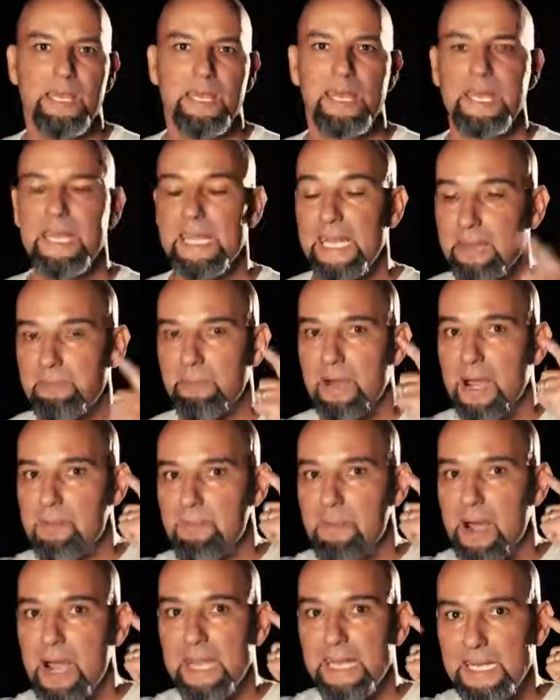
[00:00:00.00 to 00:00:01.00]
And in my
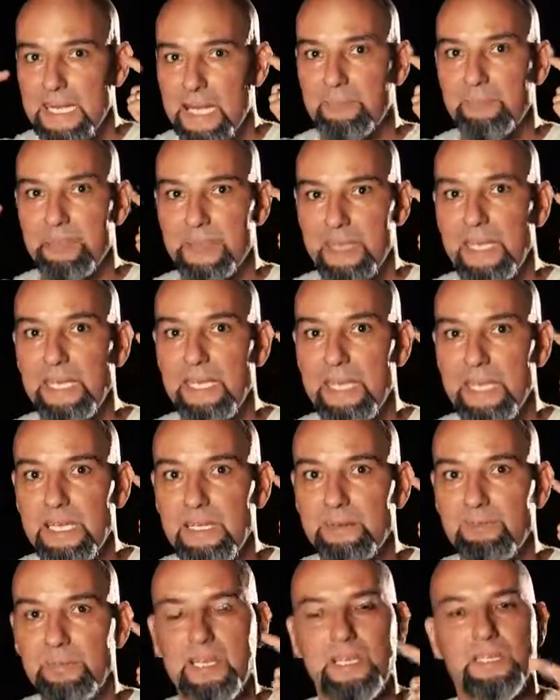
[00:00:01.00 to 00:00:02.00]
mind, I'm
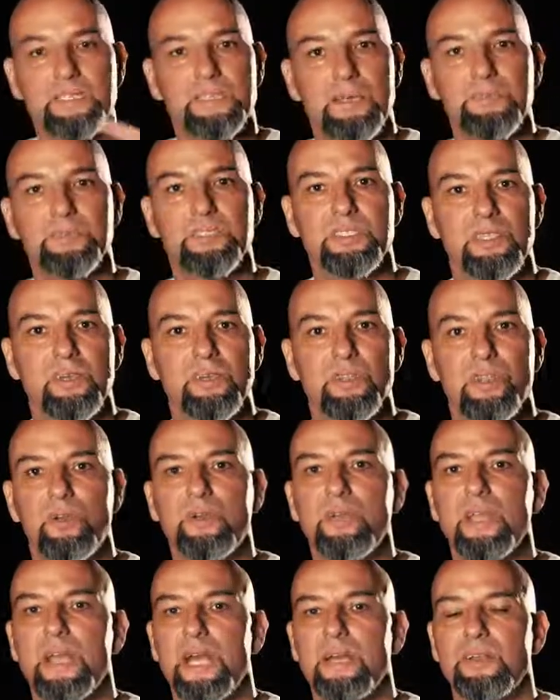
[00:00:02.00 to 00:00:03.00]
thinking, because I'm still
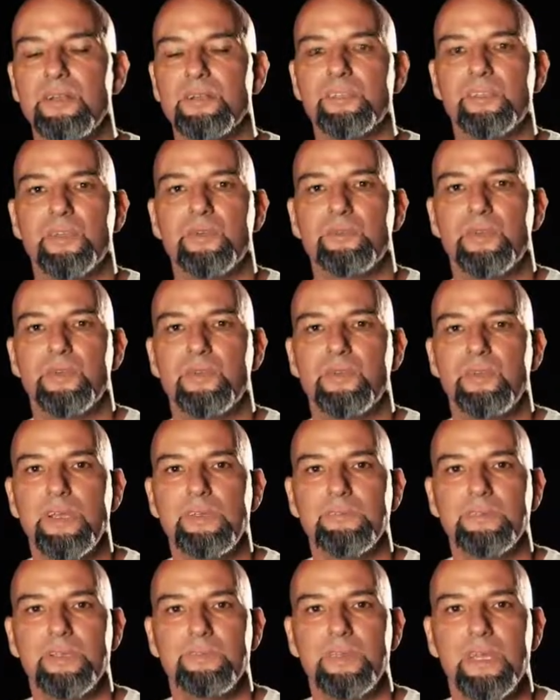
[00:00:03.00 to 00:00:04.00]
learning how to interpret
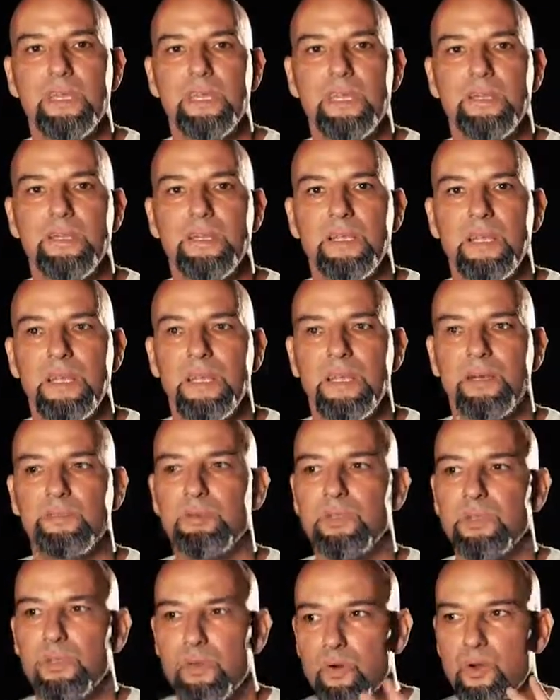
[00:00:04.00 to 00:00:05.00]
dreams, I'm thinking,
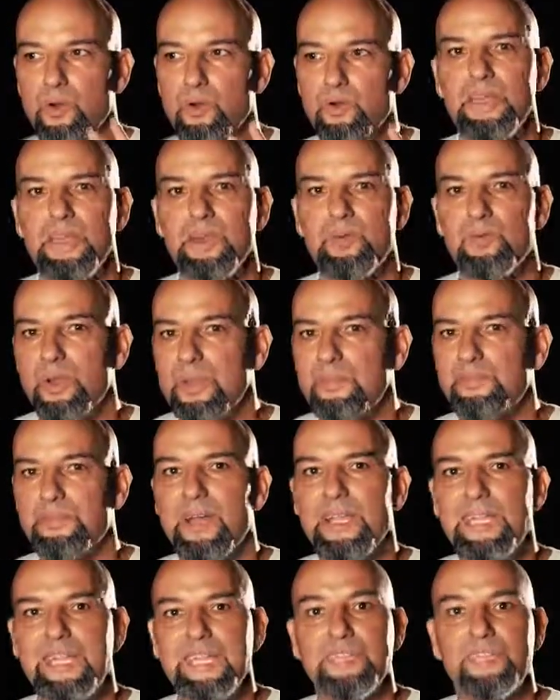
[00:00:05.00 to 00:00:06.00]
but Lord, what if I
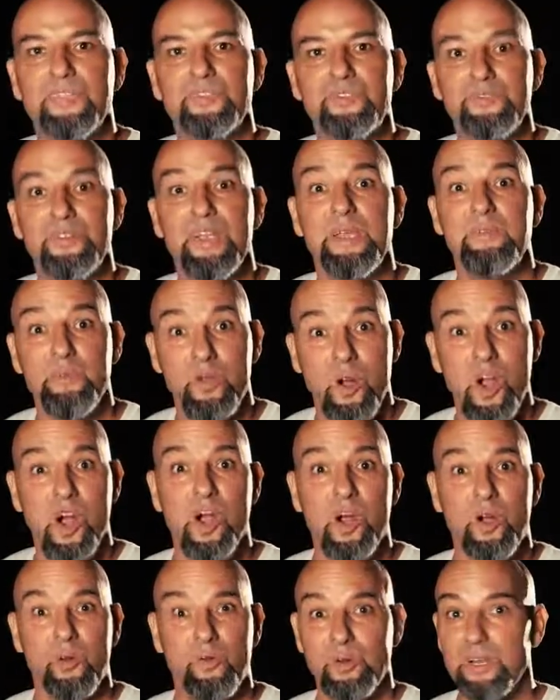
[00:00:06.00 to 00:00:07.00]
get the dream
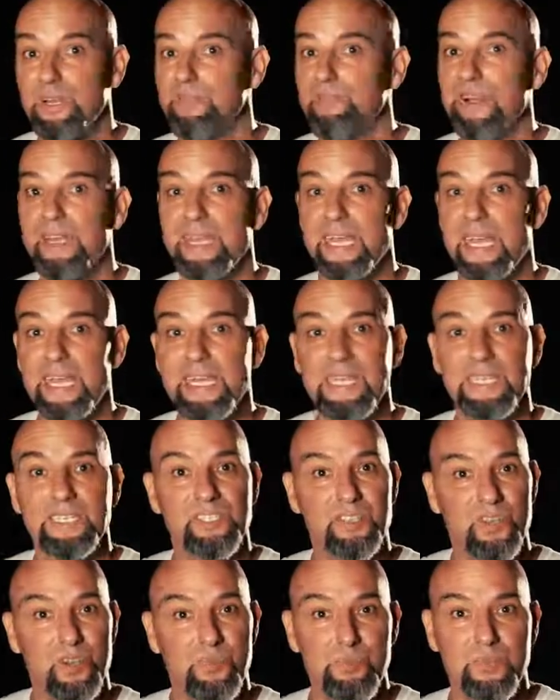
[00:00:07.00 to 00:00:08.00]
wrong? What if I can't
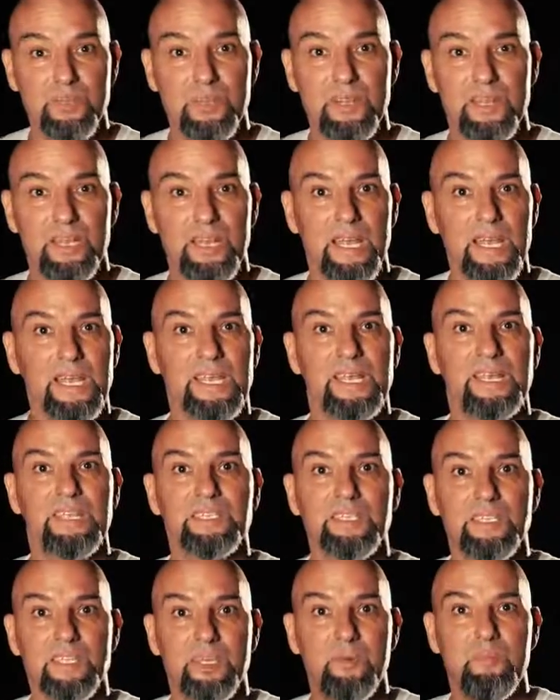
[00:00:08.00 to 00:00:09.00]
interpret it?
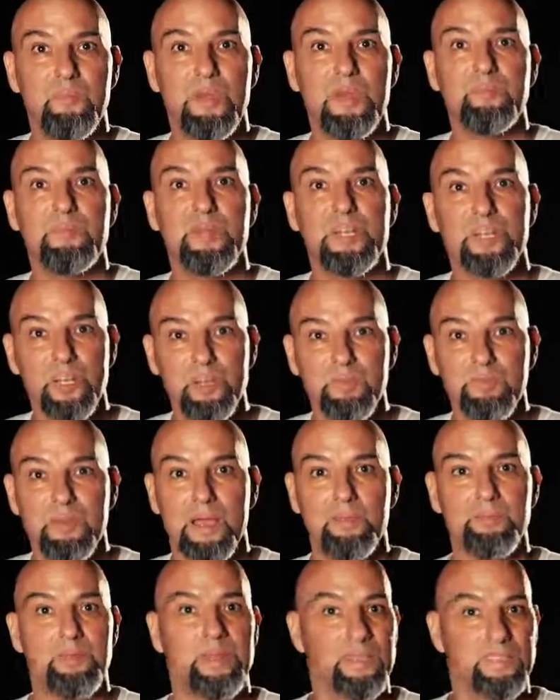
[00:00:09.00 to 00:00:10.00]
It's going to make me look
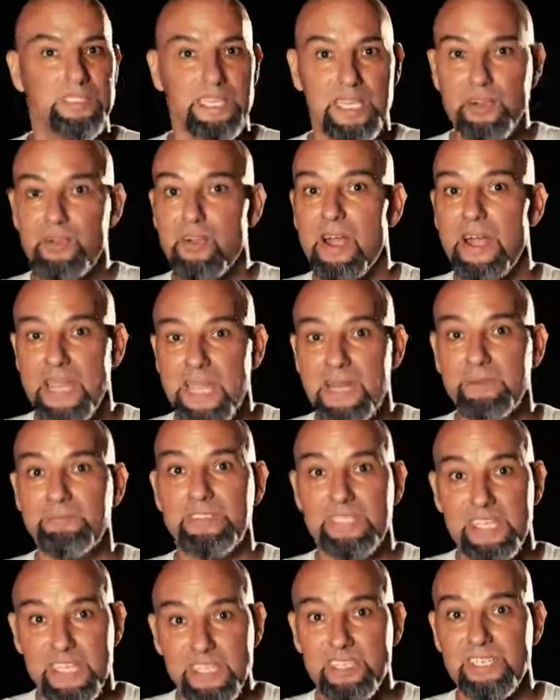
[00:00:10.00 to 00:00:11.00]
bad, because here I am
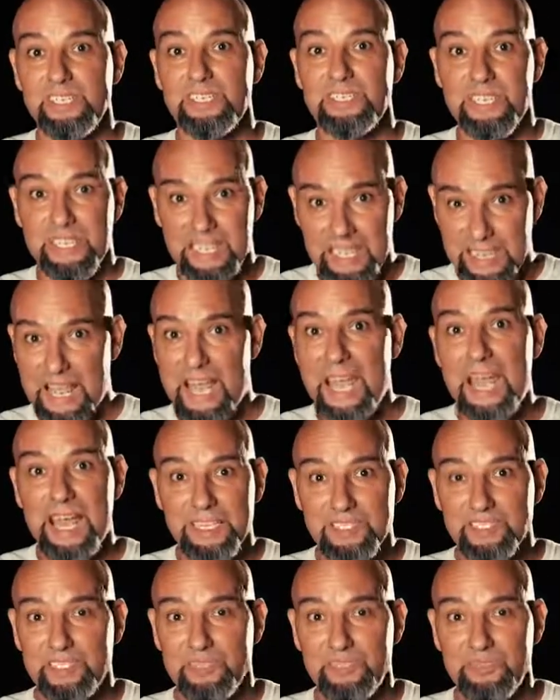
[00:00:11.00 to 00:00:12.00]
teaching the
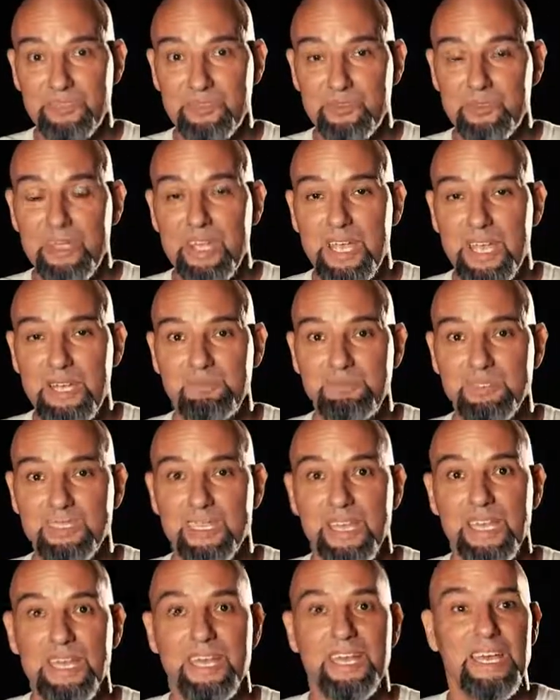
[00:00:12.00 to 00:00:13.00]
class on dreams,
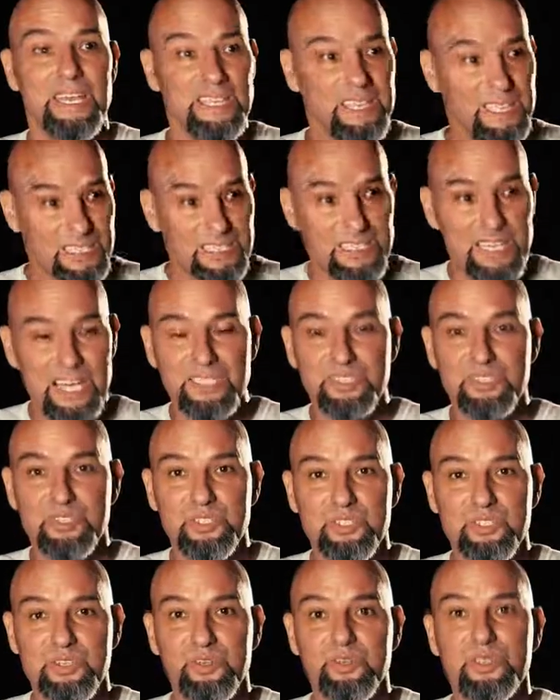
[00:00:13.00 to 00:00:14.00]
and these guys are
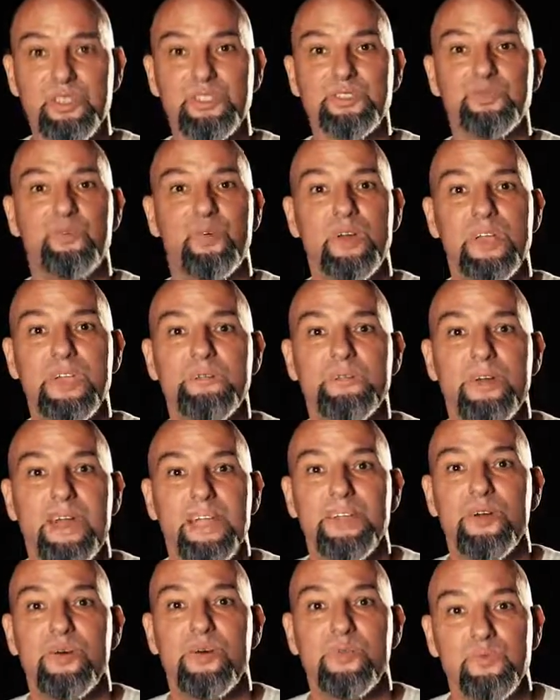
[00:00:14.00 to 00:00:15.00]
students. What if I
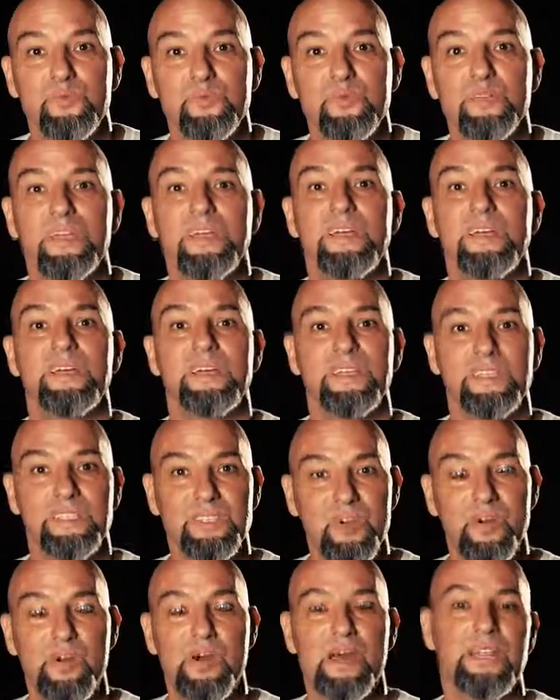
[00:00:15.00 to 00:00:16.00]
don't
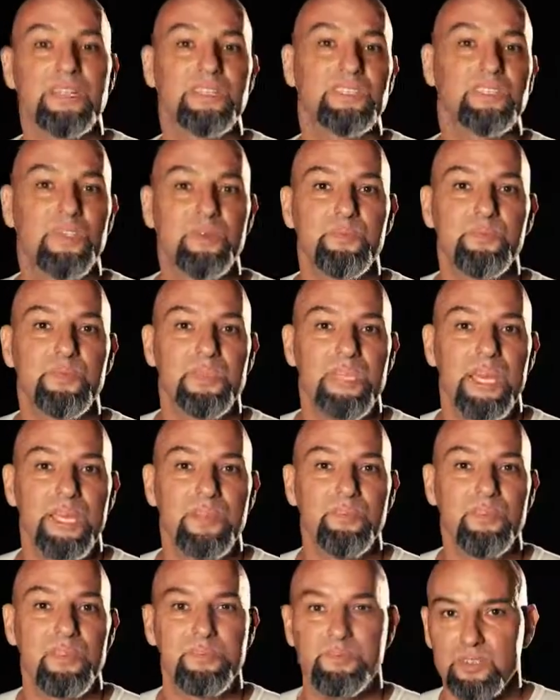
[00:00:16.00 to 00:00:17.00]
know how to interpret that
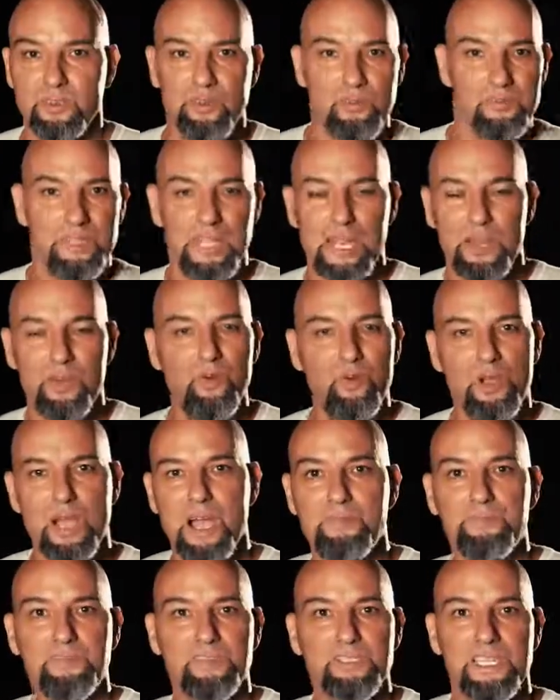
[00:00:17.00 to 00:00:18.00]
dream? So that whole
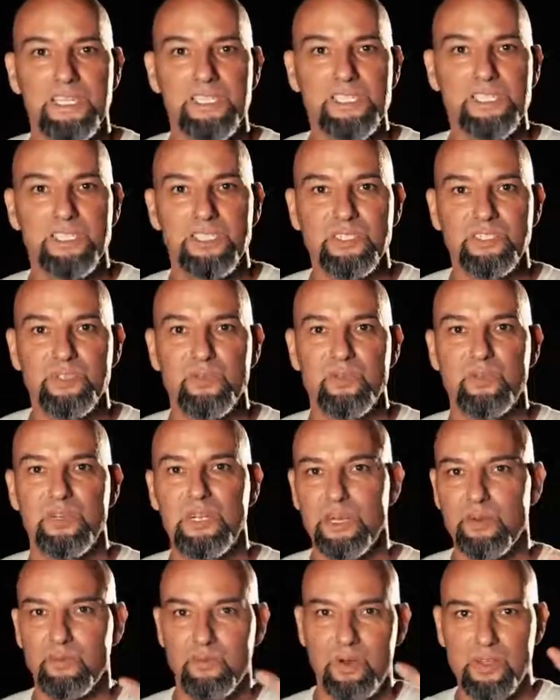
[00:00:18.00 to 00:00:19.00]
conversation is going
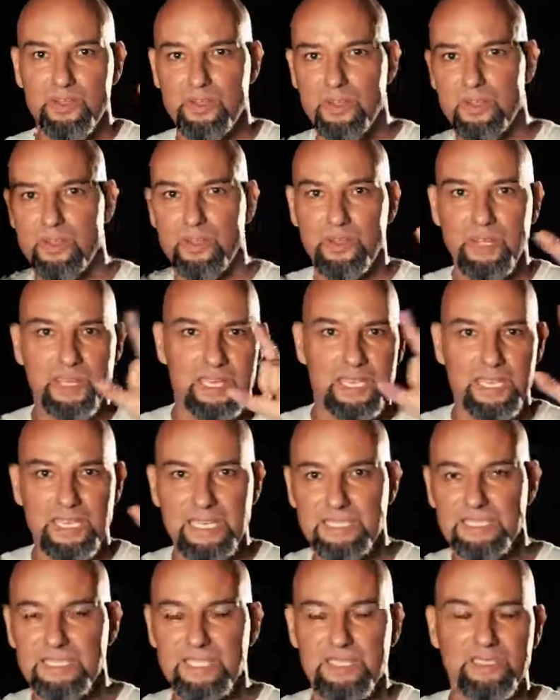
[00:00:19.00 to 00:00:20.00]
on while
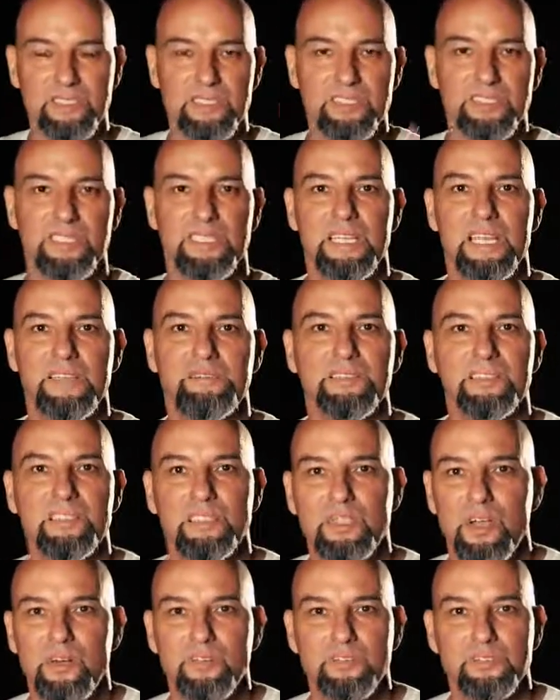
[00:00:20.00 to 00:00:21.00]
he's telling us to leave us
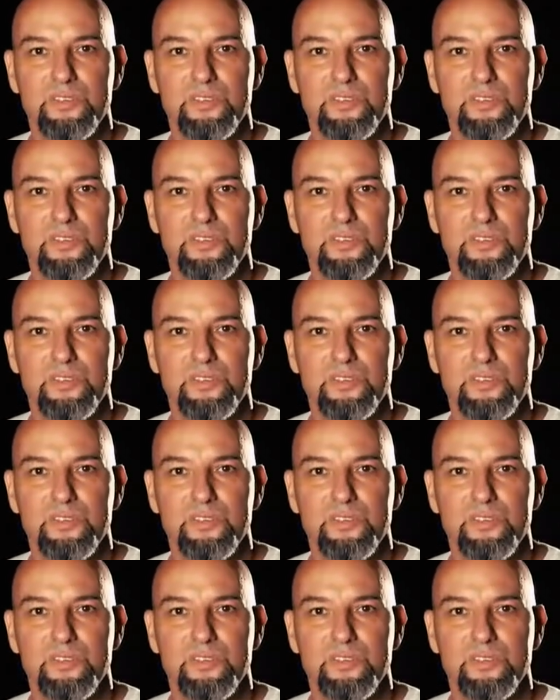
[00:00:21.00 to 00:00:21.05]
alone.